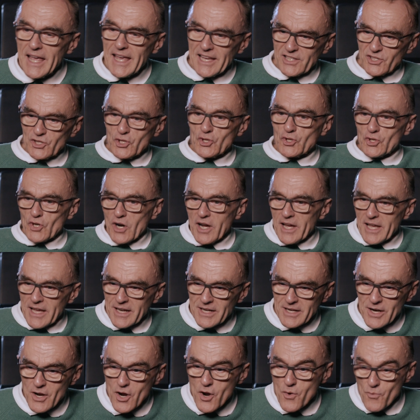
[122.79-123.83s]
he has to try
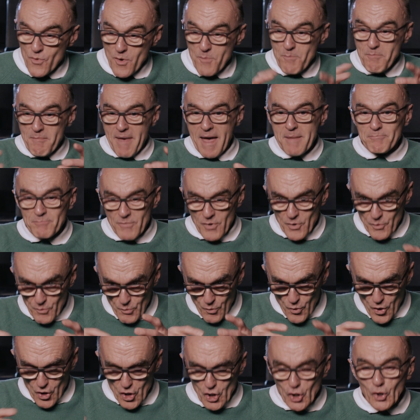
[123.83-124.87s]
and remember,
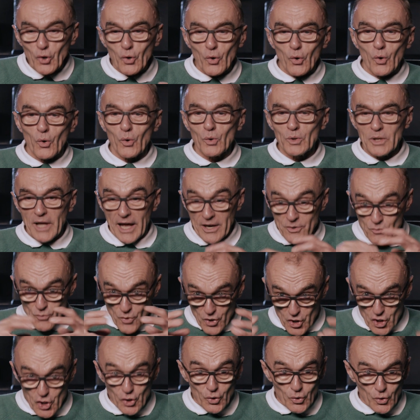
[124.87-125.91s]
recall and
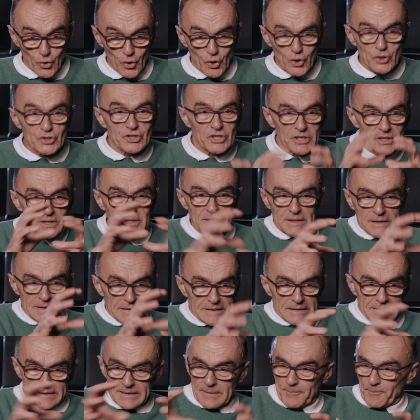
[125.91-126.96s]
record
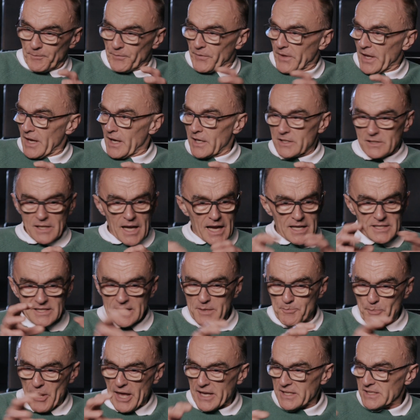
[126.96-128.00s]
as
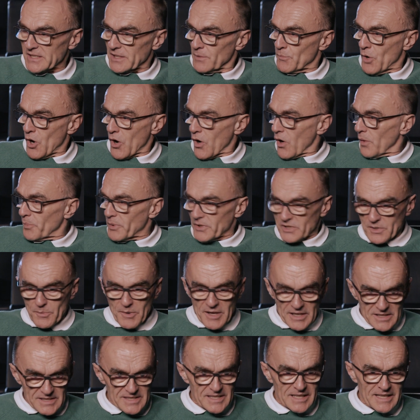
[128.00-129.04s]
he picks them up, as he
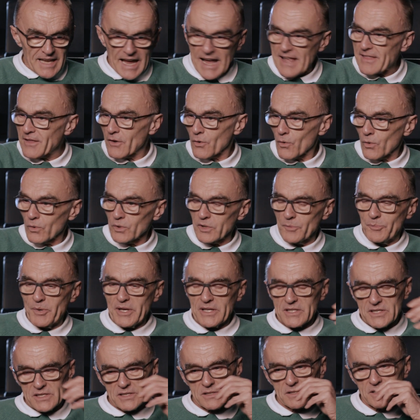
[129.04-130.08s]
begins to gather all the
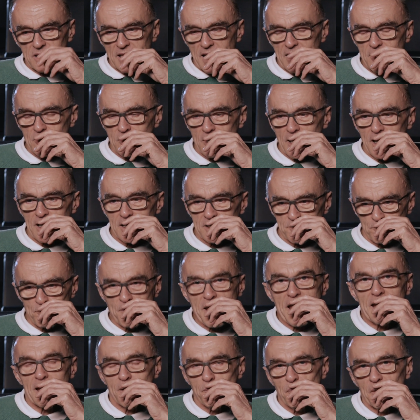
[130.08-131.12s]
bits together again, as
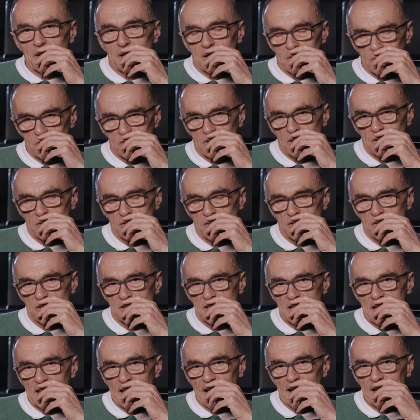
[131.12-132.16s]
many Beatles songs as
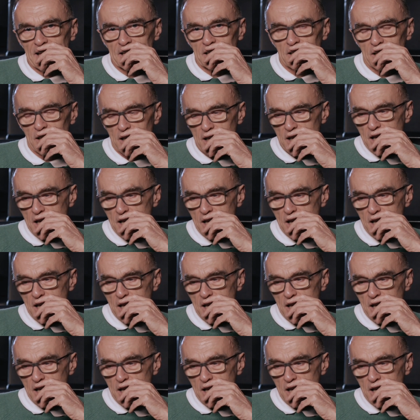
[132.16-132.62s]
he can.